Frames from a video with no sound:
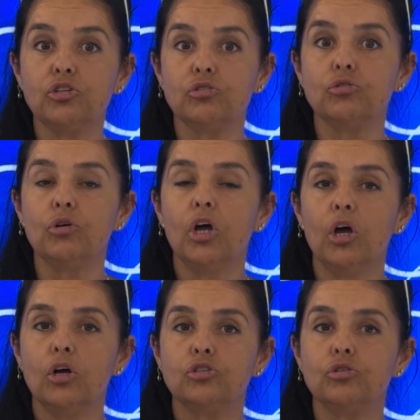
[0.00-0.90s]
to
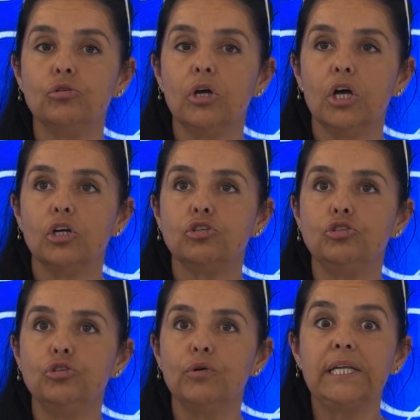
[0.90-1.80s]

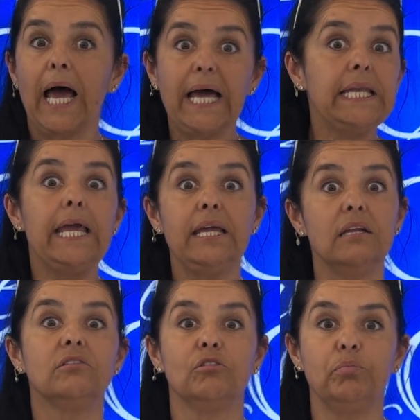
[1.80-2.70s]
do an
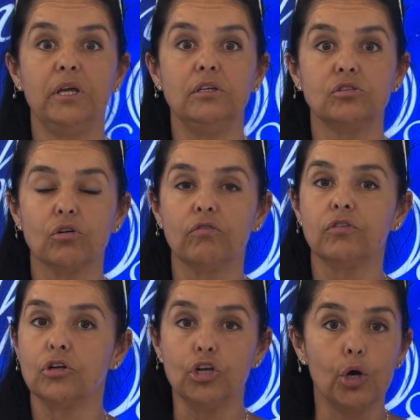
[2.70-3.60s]
unedited piece of
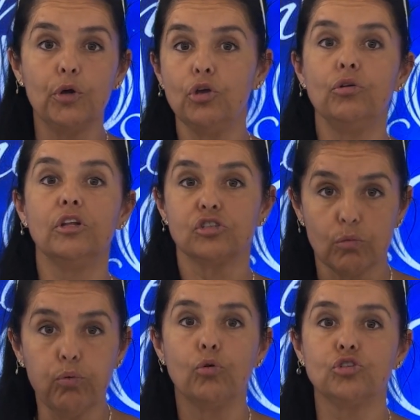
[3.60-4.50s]
Knowing You that
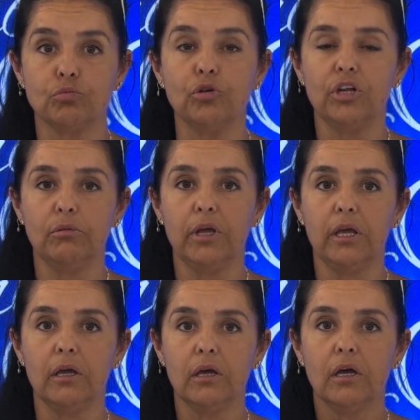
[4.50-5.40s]
supports Moon in Me,
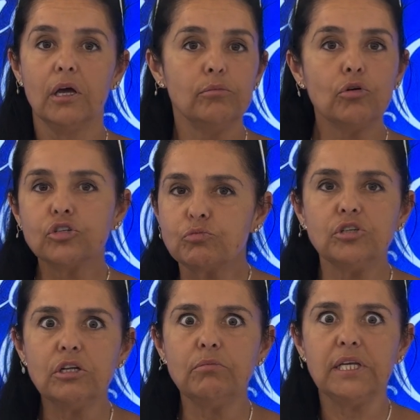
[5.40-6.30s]
because Moon
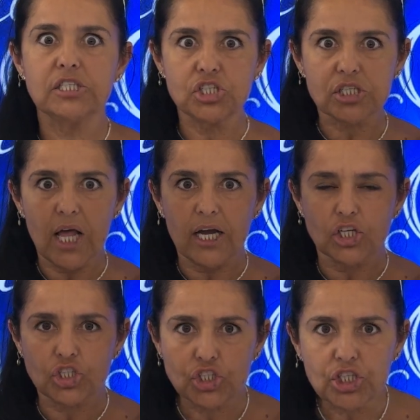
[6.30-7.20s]
in Me is just like a
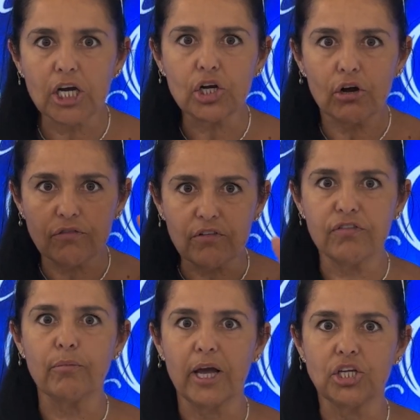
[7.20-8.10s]
chunk of
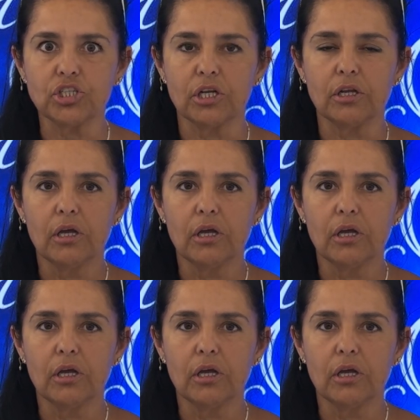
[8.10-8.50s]
information.